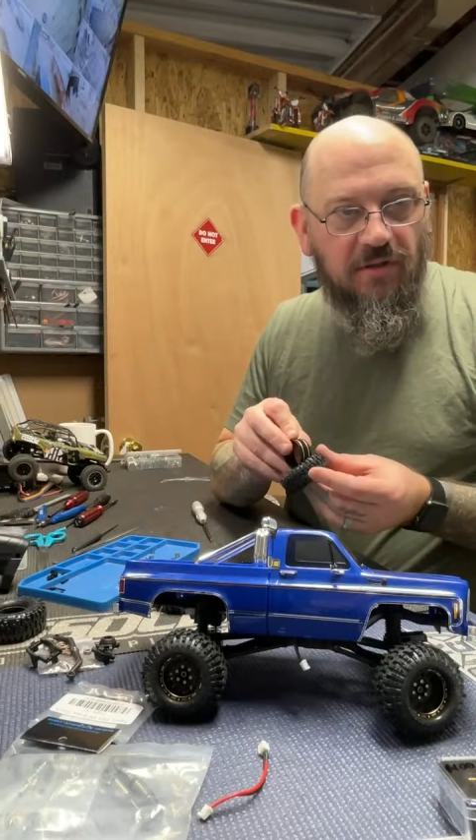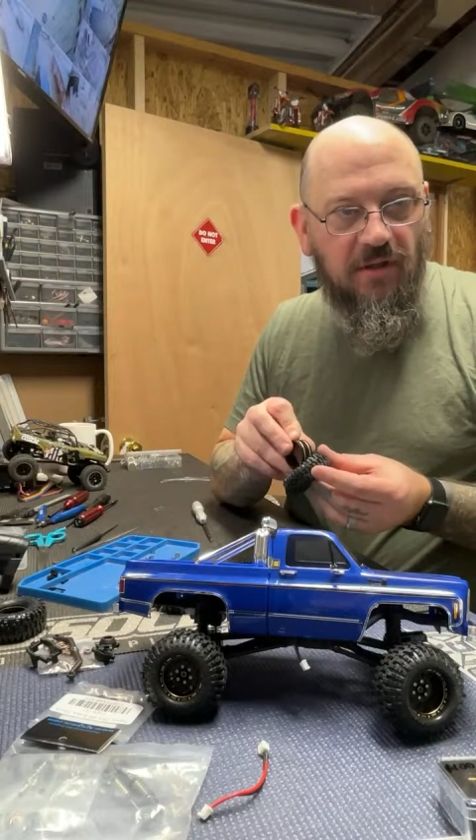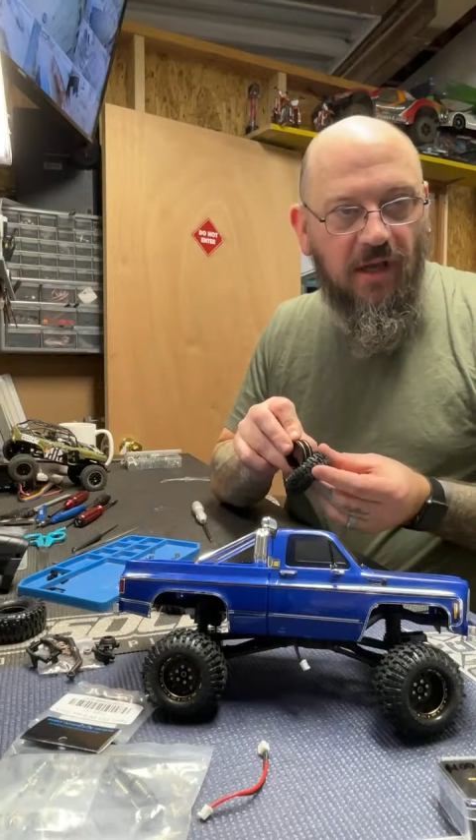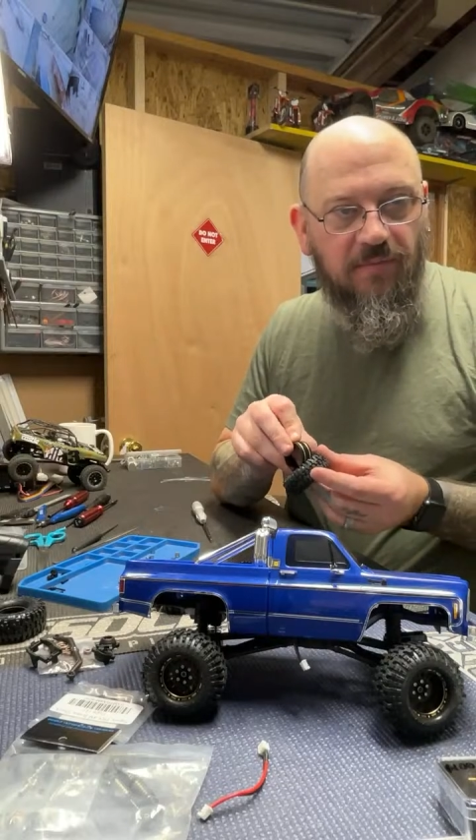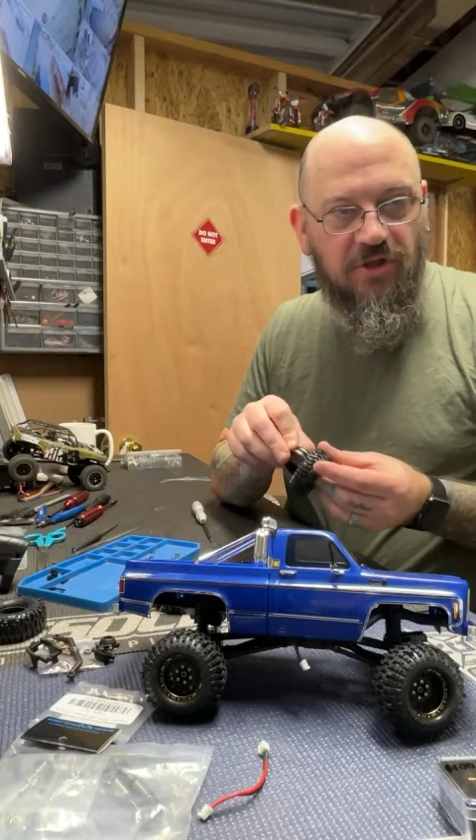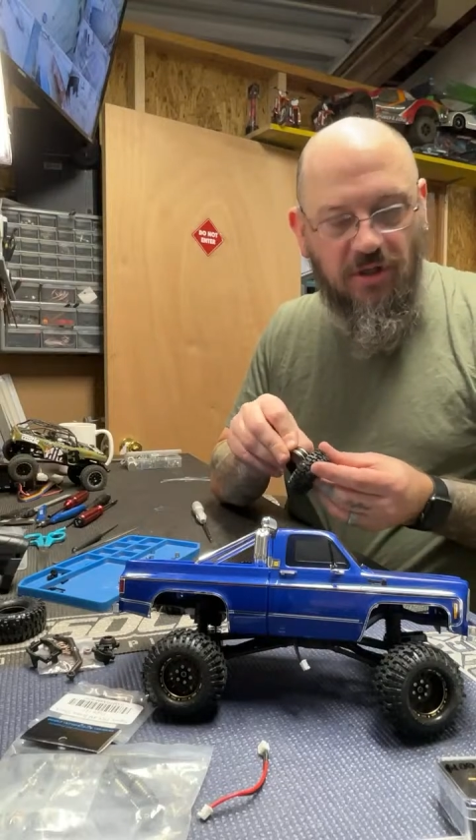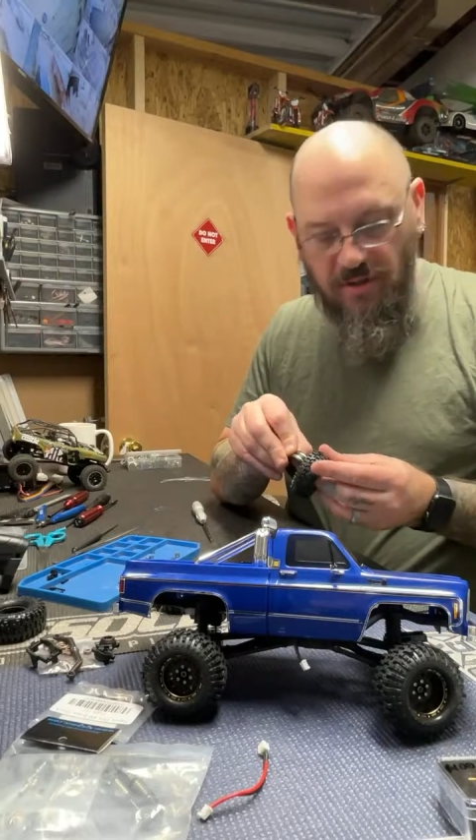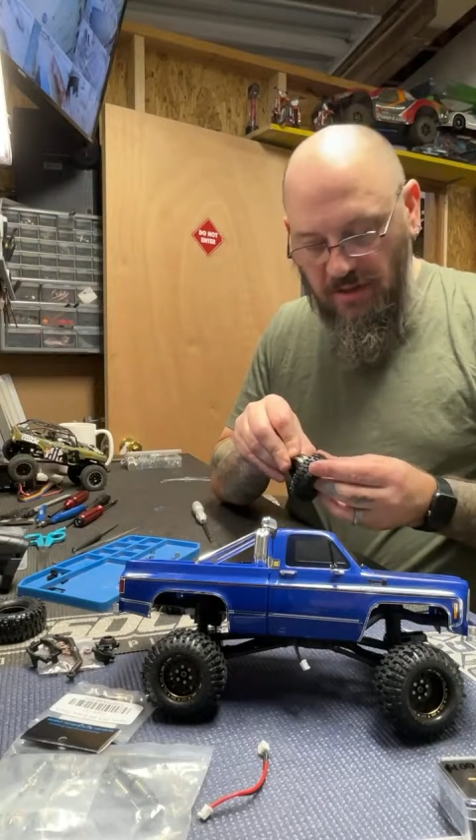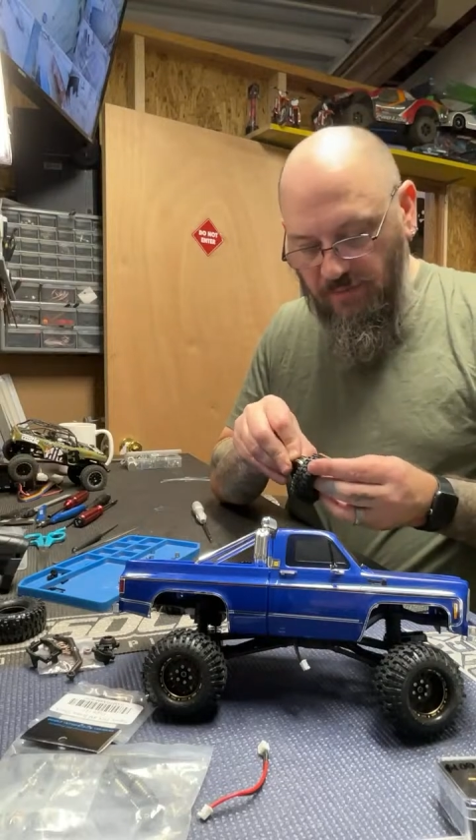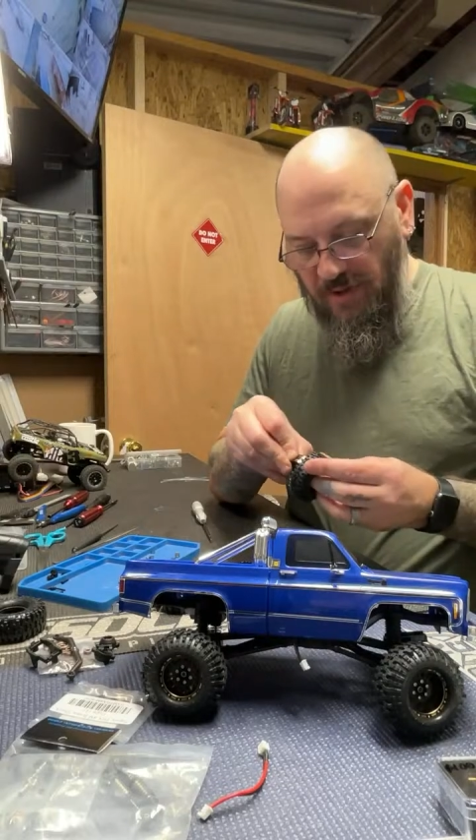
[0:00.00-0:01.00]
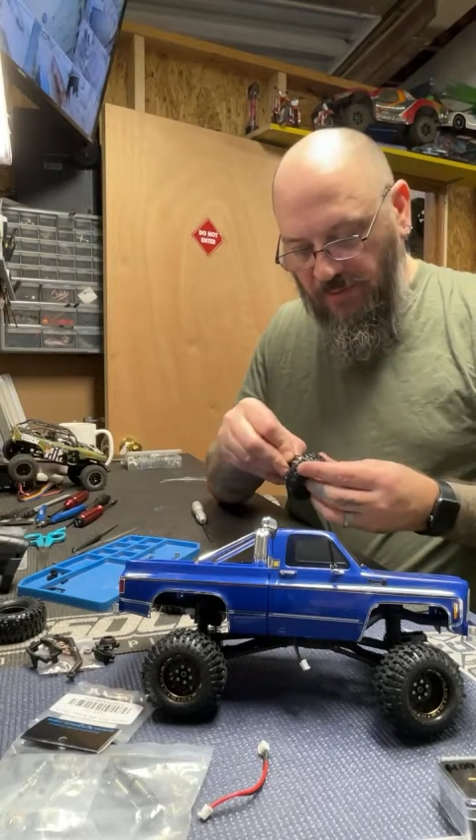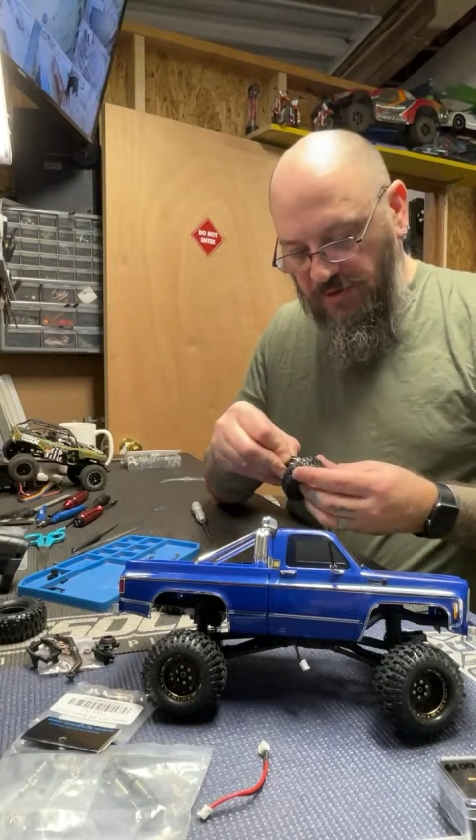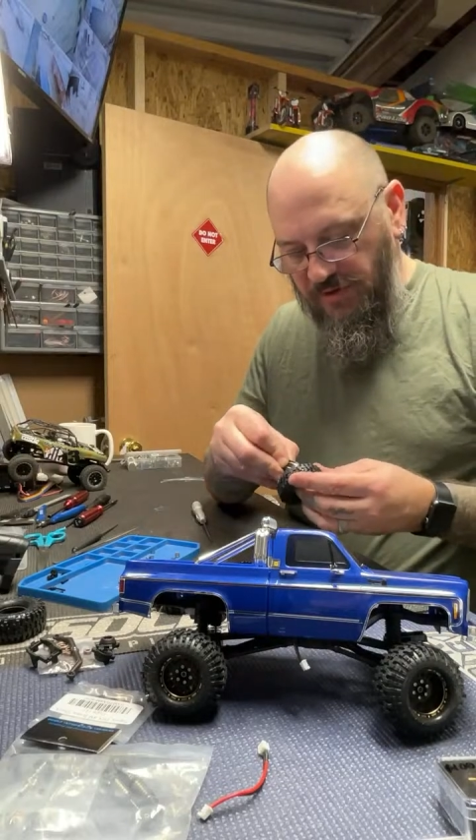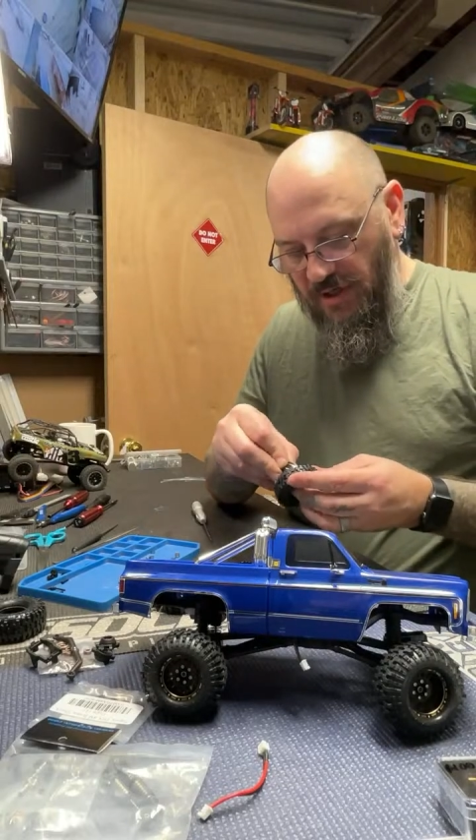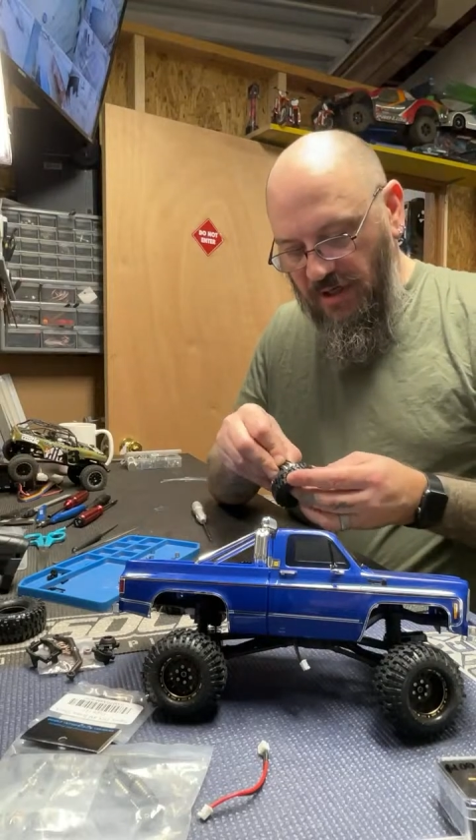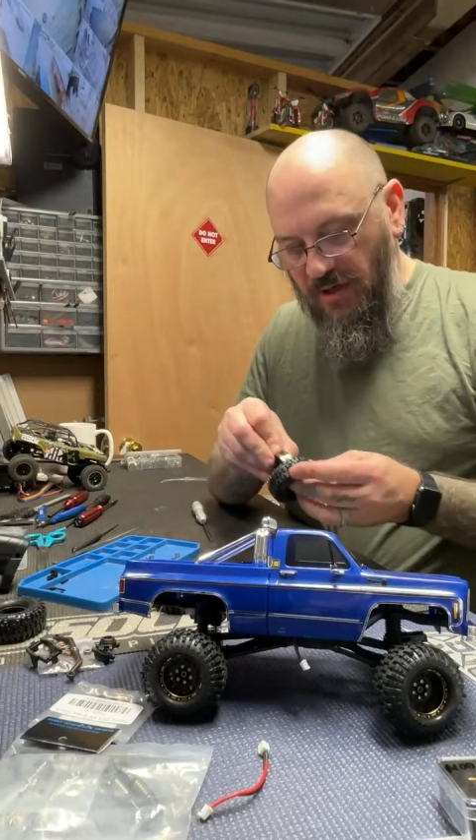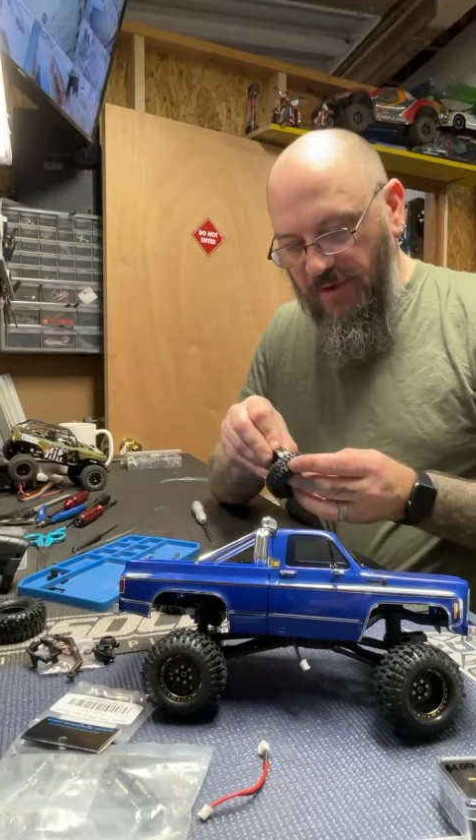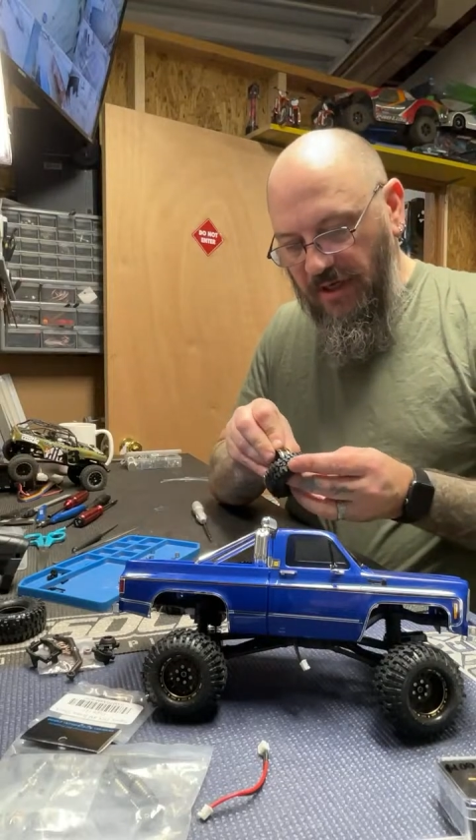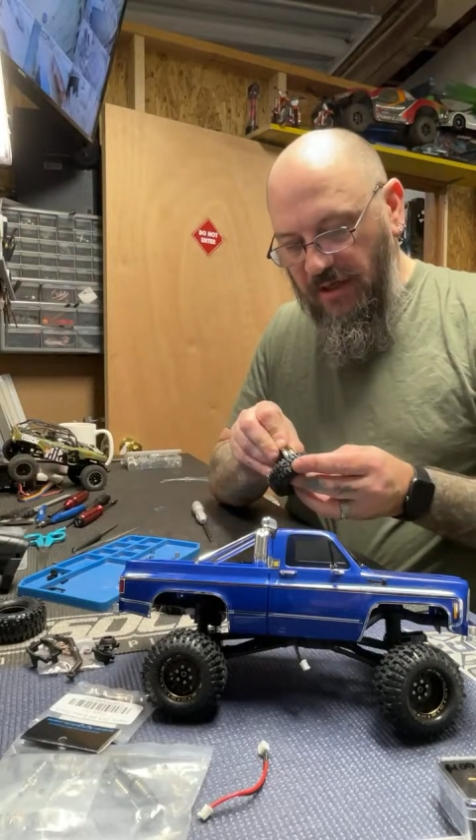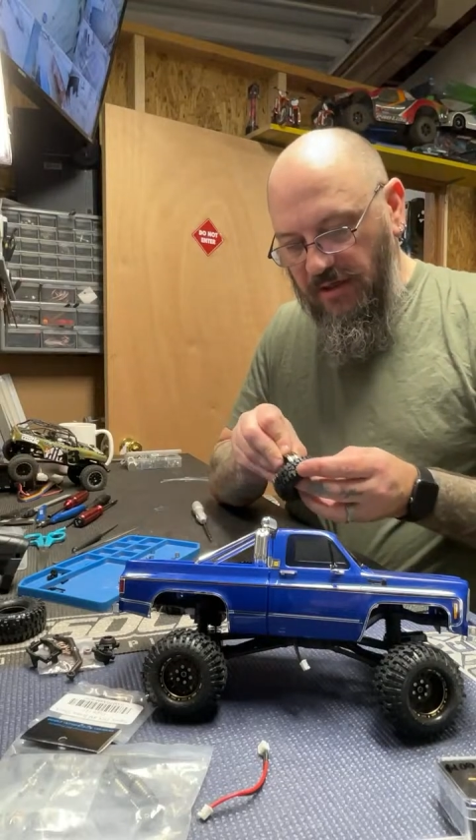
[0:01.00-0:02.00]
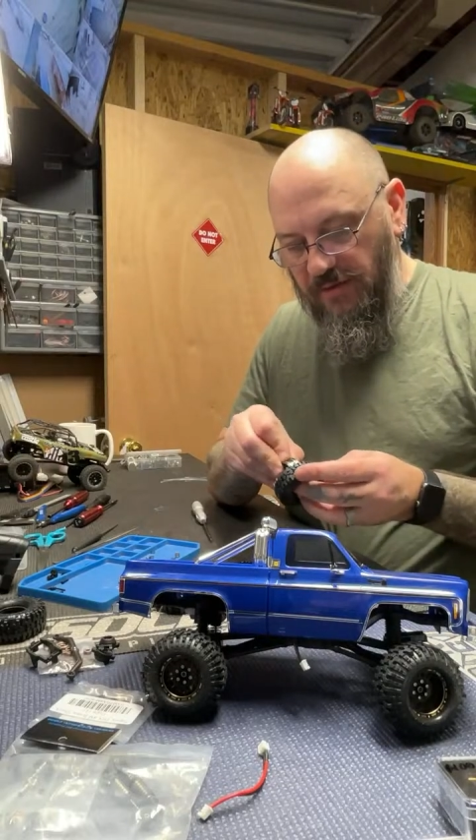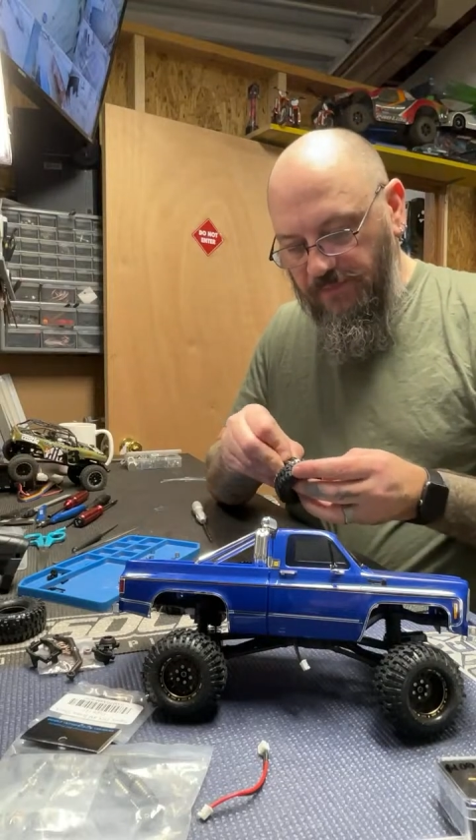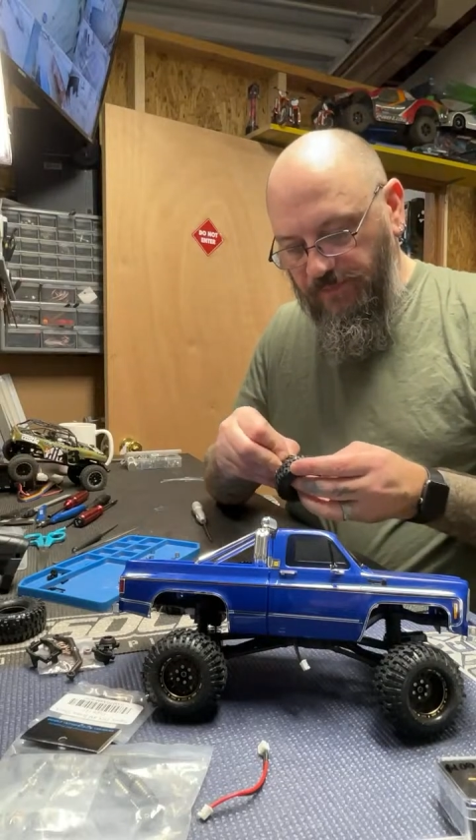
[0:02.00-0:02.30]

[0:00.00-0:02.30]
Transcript: I'm sure then people will start coming in and